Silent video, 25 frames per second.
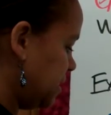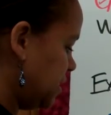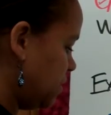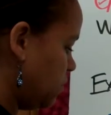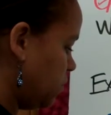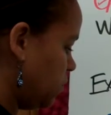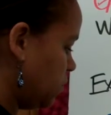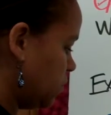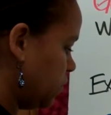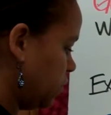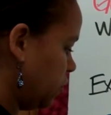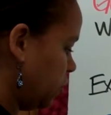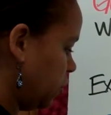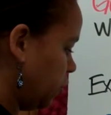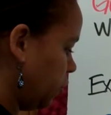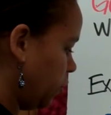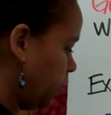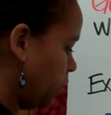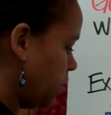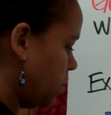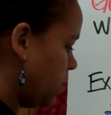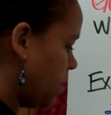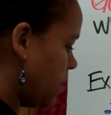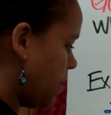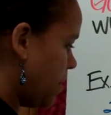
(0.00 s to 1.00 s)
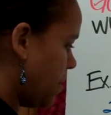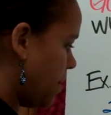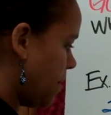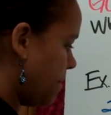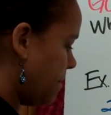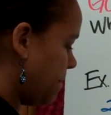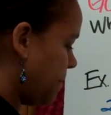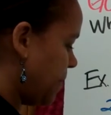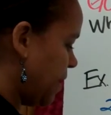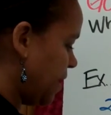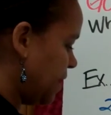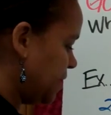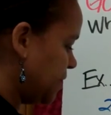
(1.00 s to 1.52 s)
equal to
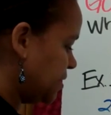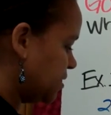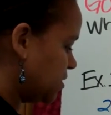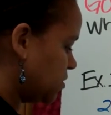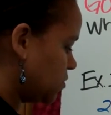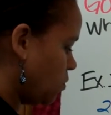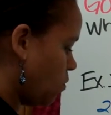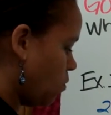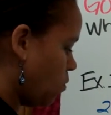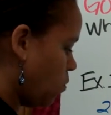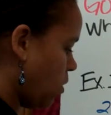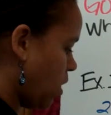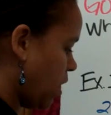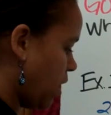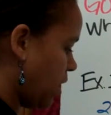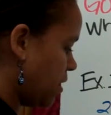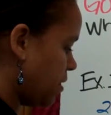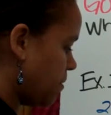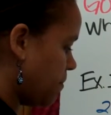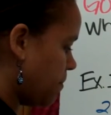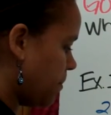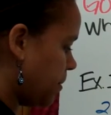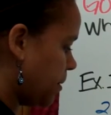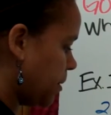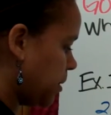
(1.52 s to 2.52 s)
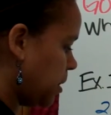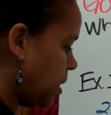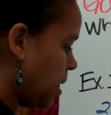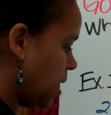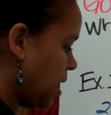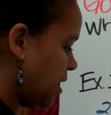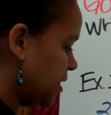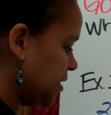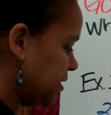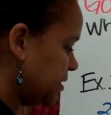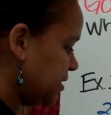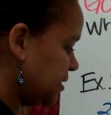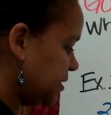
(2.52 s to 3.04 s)
base 1
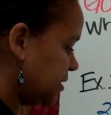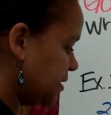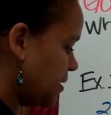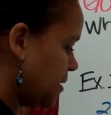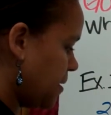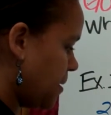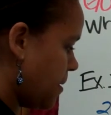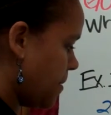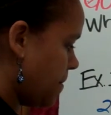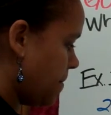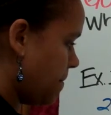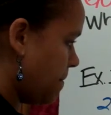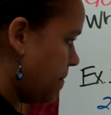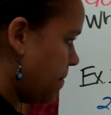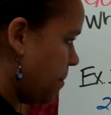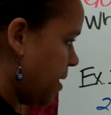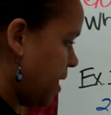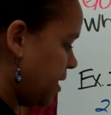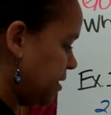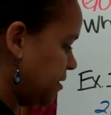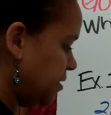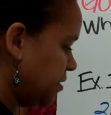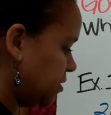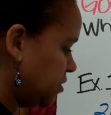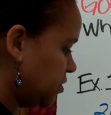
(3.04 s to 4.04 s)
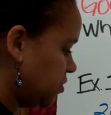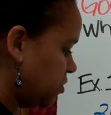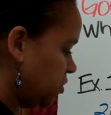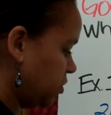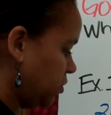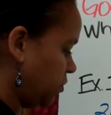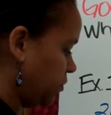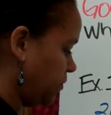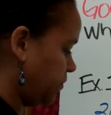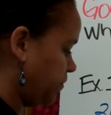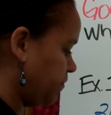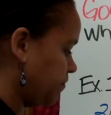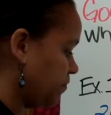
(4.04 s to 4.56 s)
plus base
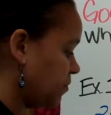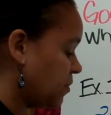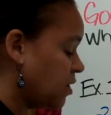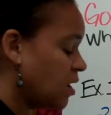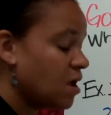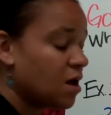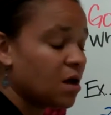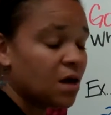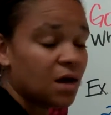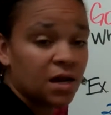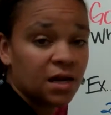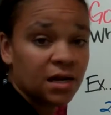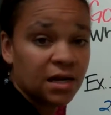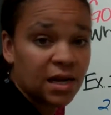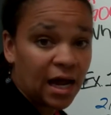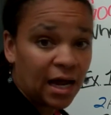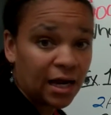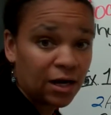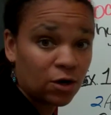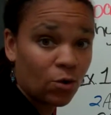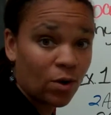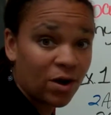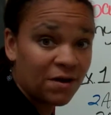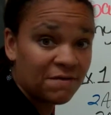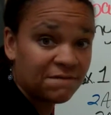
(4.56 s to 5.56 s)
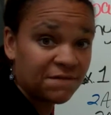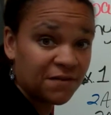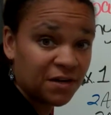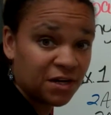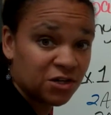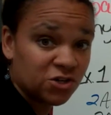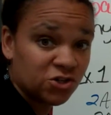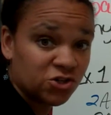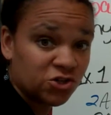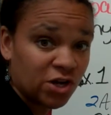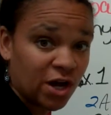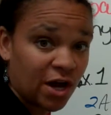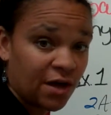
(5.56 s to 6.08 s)
2. Not quite
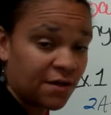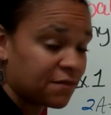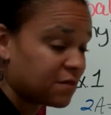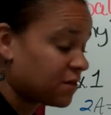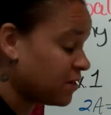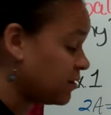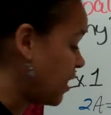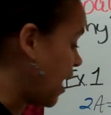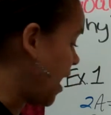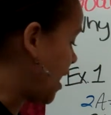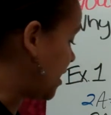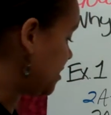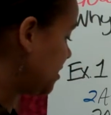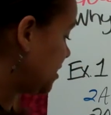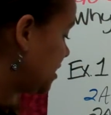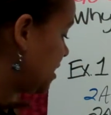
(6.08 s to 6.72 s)
finished yet. The last